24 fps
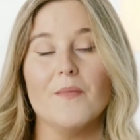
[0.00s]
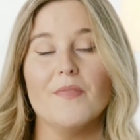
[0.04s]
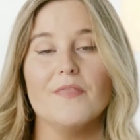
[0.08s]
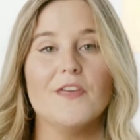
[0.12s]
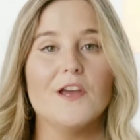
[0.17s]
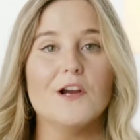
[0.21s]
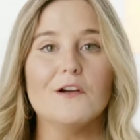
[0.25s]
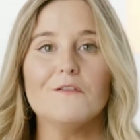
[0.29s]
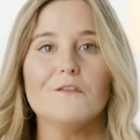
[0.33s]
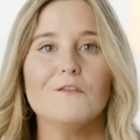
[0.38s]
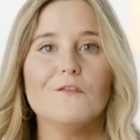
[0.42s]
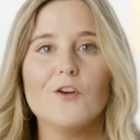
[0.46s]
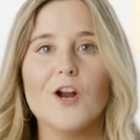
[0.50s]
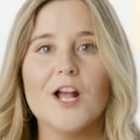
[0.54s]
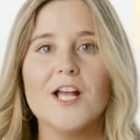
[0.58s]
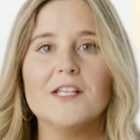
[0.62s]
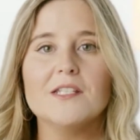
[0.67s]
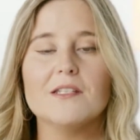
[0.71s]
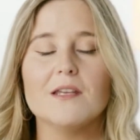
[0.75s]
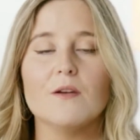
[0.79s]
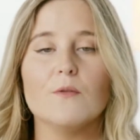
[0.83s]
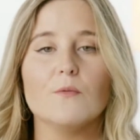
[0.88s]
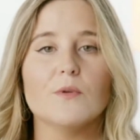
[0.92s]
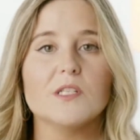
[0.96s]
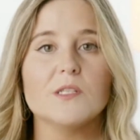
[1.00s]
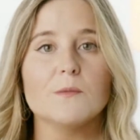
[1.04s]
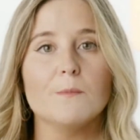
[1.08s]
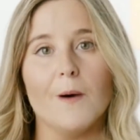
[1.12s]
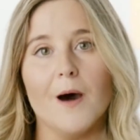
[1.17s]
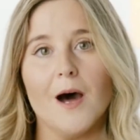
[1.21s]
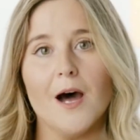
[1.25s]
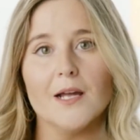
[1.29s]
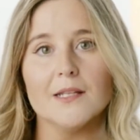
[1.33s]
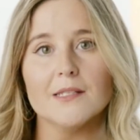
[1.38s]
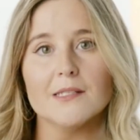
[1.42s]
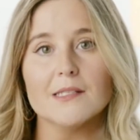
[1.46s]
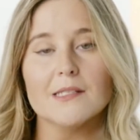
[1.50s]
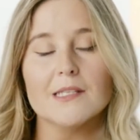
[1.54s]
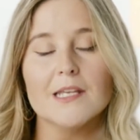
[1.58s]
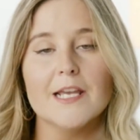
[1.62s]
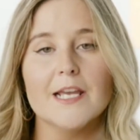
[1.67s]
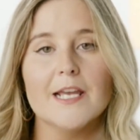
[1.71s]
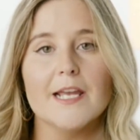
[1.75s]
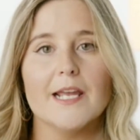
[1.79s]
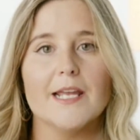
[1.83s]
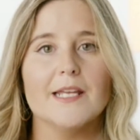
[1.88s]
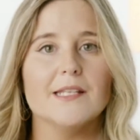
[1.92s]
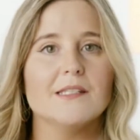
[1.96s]
Their friend in response
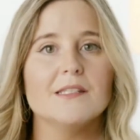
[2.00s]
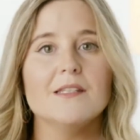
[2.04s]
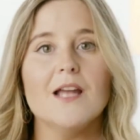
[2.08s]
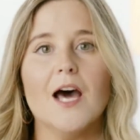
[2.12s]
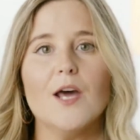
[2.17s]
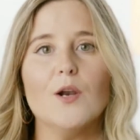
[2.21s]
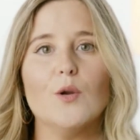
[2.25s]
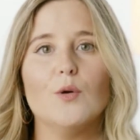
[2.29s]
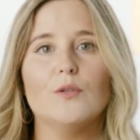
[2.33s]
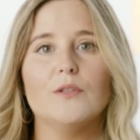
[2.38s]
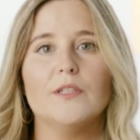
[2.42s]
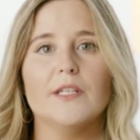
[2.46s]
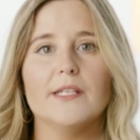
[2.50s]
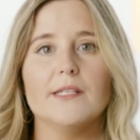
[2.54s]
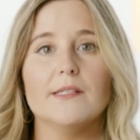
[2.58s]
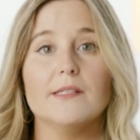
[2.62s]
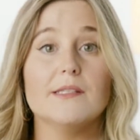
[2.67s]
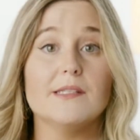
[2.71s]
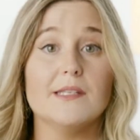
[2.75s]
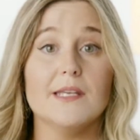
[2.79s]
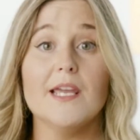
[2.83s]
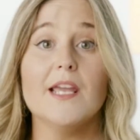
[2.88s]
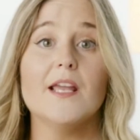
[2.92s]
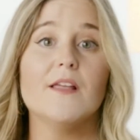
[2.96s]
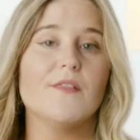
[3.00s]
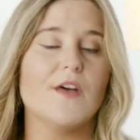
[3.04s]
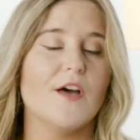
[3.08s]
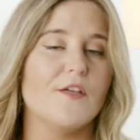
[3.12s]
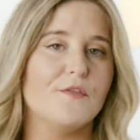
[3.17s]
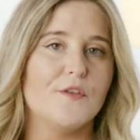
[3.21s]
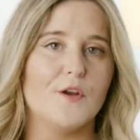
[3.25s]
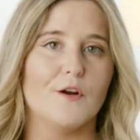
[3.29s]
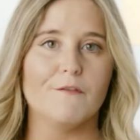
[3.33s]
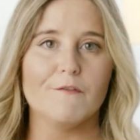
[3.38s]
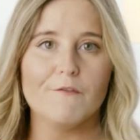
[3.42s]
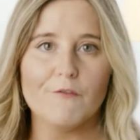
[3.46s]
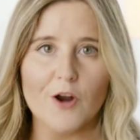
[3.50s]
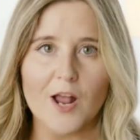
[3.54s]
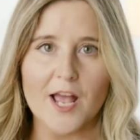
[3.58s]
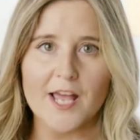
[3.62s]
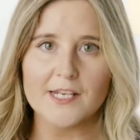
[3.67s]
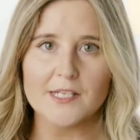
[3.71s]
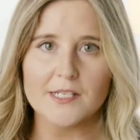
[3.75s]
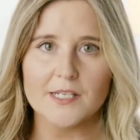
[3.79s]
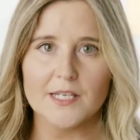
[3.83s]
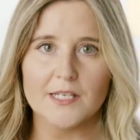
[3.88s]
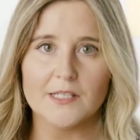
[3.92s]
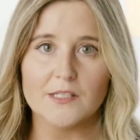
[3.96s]
is not only seeing that their
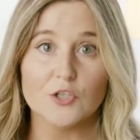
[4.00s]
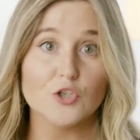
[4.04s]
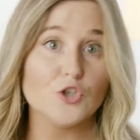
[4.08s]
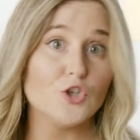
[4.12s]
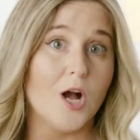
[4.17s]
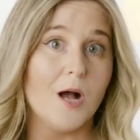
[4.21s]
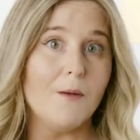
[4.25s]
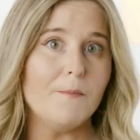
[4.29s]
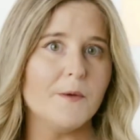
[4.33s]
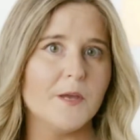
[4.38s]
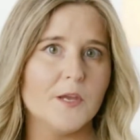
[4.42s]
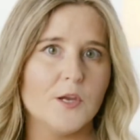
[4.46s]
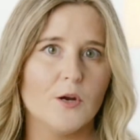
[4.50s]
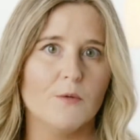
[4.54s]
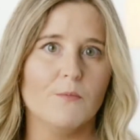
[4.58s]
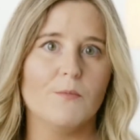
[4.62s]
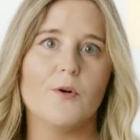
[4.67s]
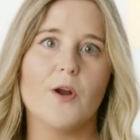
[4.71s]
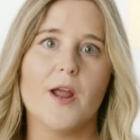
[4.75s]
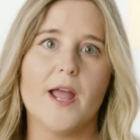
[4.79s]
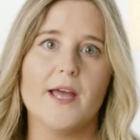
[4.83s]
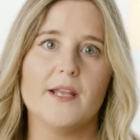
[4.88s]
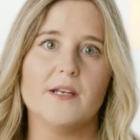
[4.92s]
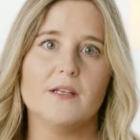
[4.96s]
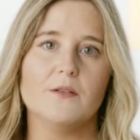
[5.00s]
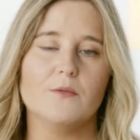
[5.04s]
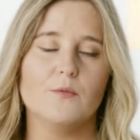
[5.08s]
friend is shopping your brand,